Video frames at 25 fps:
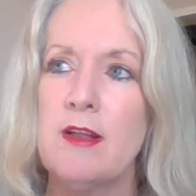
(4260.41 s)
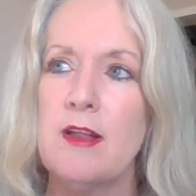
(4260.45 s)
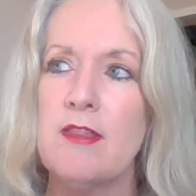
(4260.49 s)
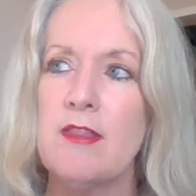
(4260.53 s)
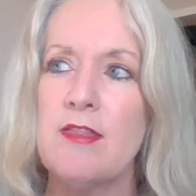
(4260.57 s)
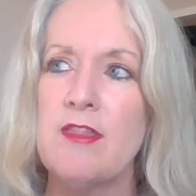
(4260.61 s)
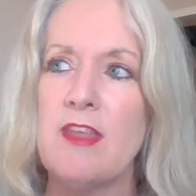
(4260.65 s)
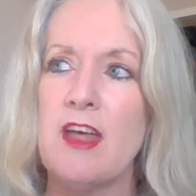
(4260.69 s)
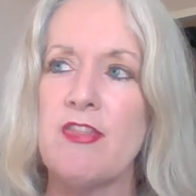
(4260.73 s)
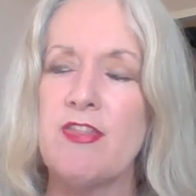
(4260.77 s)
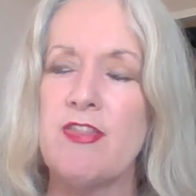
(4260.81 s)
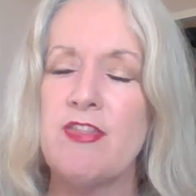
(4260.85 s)

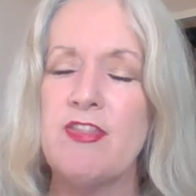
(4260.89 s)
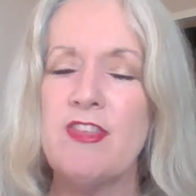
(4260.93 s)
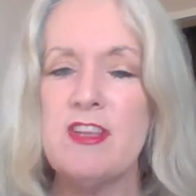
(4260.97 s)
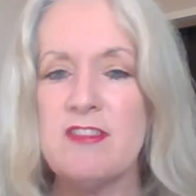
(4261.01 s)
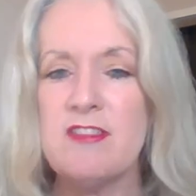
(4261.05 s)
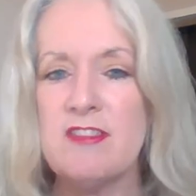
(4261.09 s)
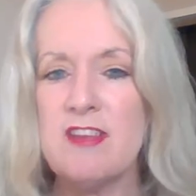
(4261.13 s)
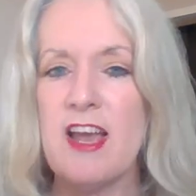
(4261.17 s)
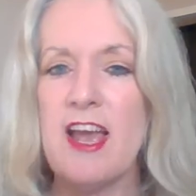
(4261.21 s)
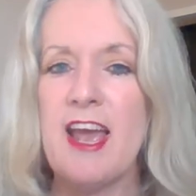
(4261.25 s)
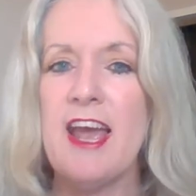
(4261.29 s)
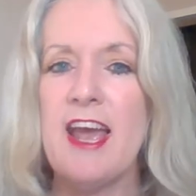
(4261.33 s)
that
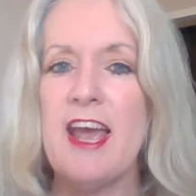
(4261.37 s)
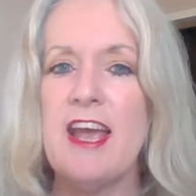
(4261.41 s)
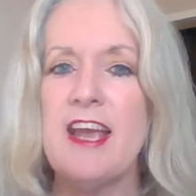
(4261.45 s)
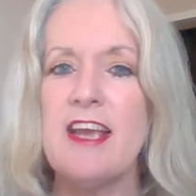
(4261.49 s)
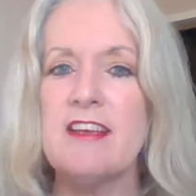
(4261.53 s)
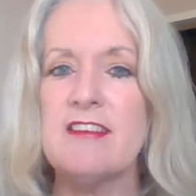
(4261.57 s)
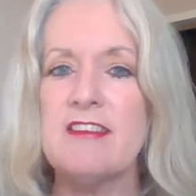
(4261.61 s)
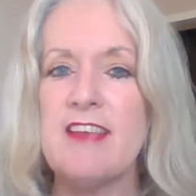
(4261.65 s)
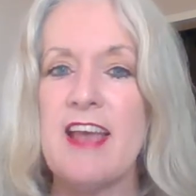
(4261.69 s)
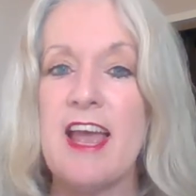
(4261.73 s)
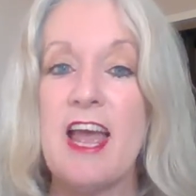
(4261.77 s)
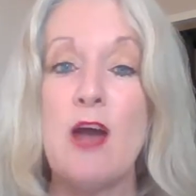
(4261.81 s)
this
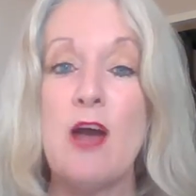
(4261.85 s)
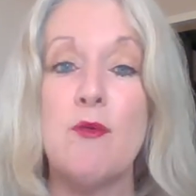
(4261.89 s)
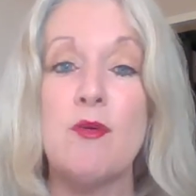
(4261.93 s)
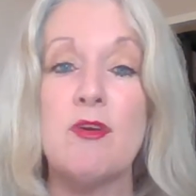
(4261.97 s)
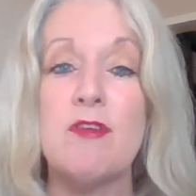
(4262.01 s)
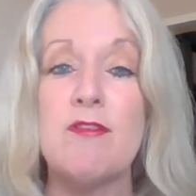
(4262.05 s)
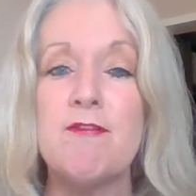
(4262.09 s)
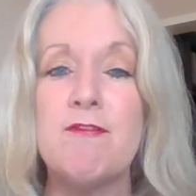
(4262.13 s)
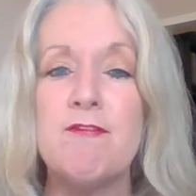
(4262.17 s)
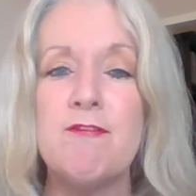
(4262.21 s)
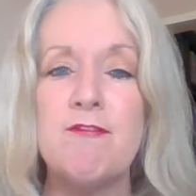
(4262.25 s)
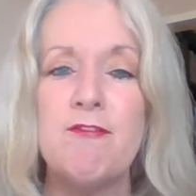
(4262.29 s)
is how it
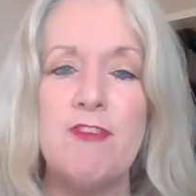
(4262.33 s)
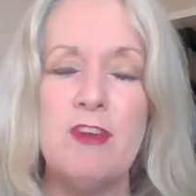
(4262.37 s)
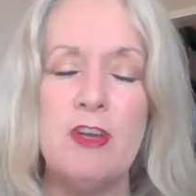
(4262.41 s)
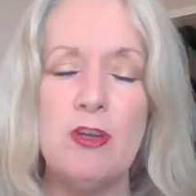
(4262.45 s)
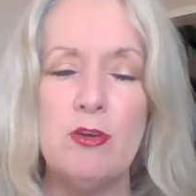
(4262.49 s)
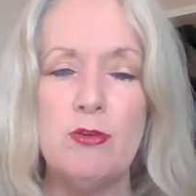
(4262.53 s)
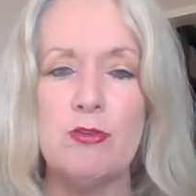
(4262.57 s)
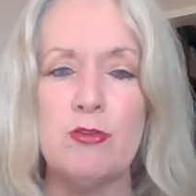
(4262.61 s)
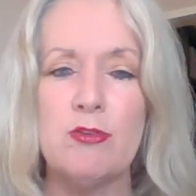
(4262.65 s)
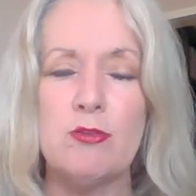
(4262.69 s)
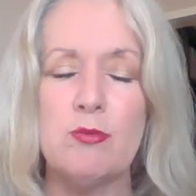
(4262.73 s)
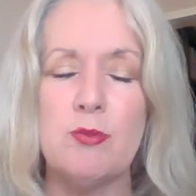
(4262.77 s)

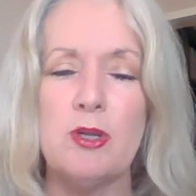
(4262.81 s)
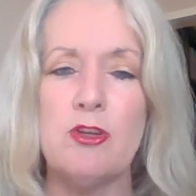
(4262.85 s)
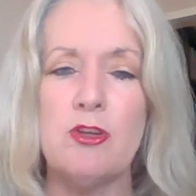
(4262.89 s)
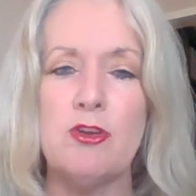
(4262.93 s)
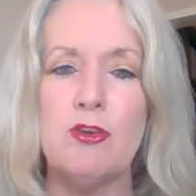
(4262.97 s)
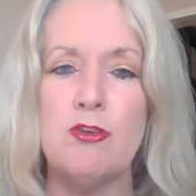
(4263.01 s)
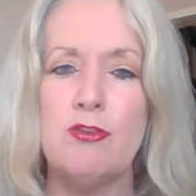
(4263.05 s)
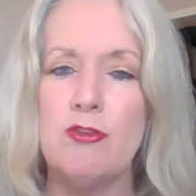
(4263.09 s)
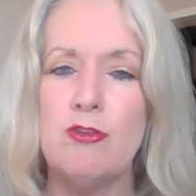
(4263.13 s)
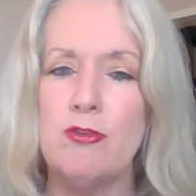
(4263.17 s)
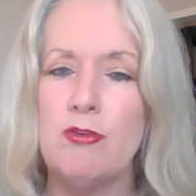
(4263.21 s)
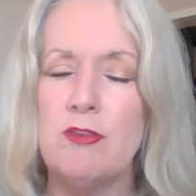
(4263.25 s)
feels when
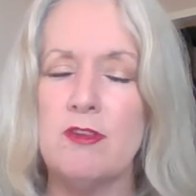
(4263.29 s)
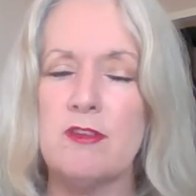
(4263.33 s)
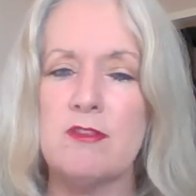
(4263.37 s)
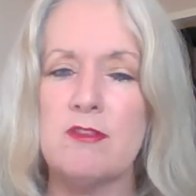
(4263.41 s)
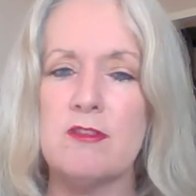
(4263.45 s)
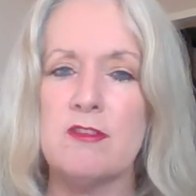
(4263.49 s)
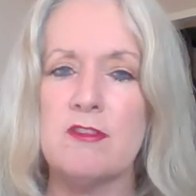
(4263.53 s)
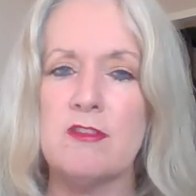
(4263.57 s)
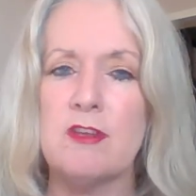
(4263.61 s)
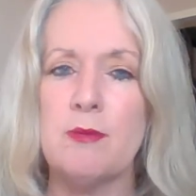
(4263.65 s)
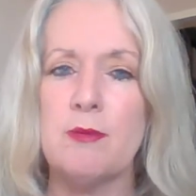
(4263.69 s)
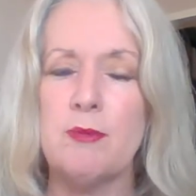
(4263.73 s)
you do this
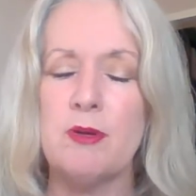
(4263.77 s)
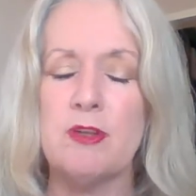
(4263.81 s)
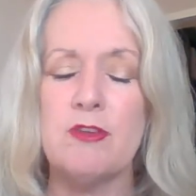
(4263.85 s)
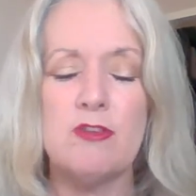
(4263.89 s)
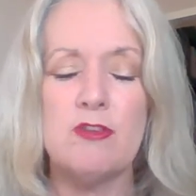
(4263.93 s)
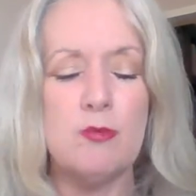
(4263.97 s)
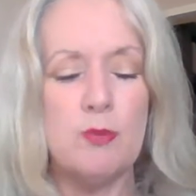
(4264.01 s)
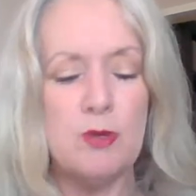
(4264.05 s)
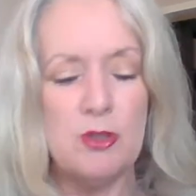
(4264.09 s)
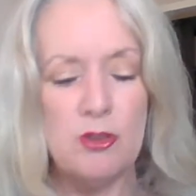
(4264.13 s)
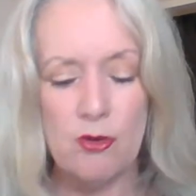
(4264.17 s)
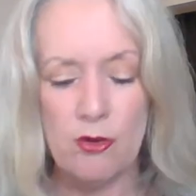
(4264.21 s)
to someone.
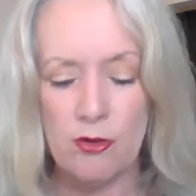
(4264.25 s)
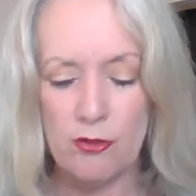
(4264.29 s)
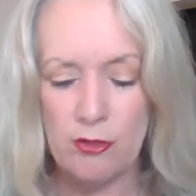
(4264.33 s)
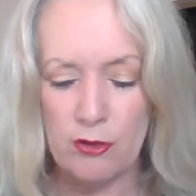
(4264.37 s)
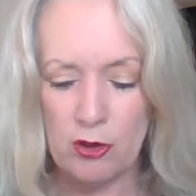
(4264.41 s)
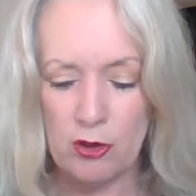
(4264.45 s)
So when you're on the